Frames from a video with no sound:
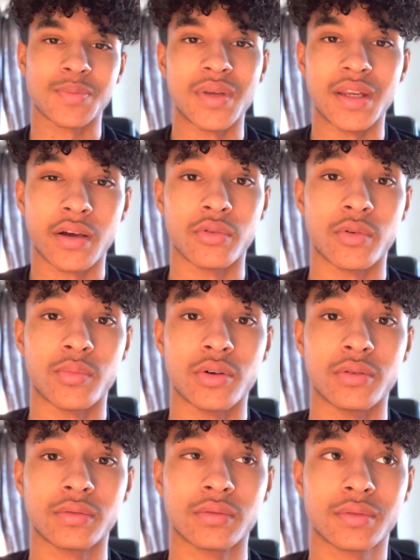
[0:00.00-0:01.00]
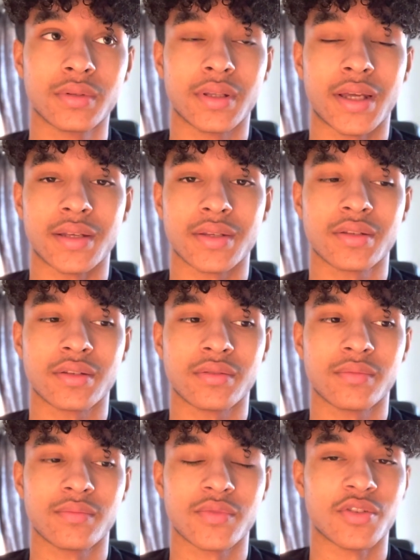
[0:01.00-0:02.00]
Being horrible, that's
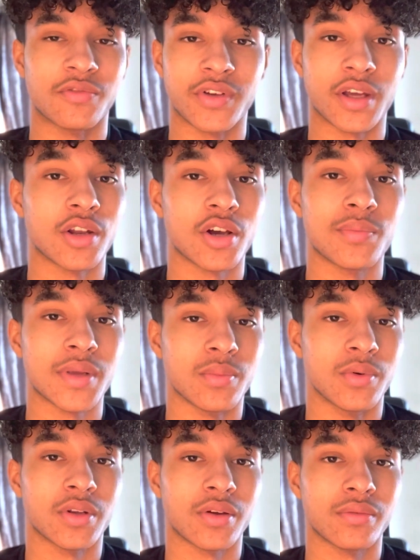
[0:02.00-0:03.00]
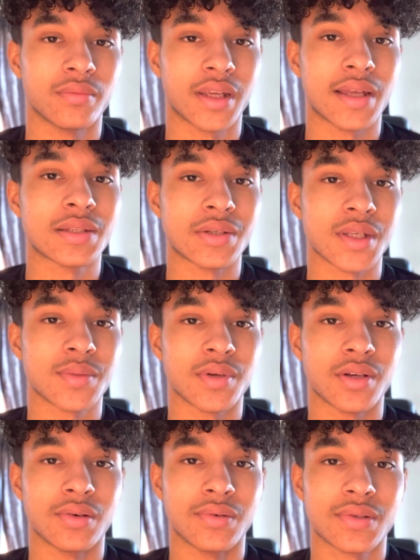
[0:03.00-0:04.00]
something a lot of people don't get to
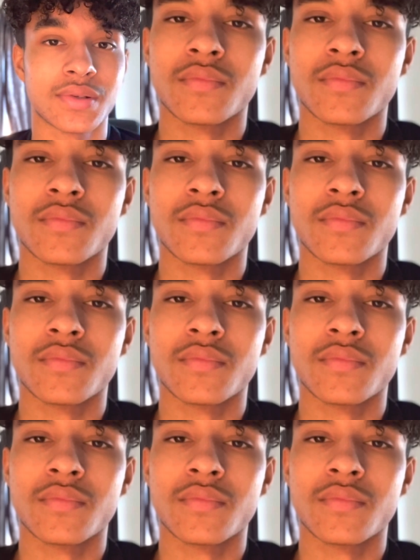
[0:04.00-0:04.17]
experience.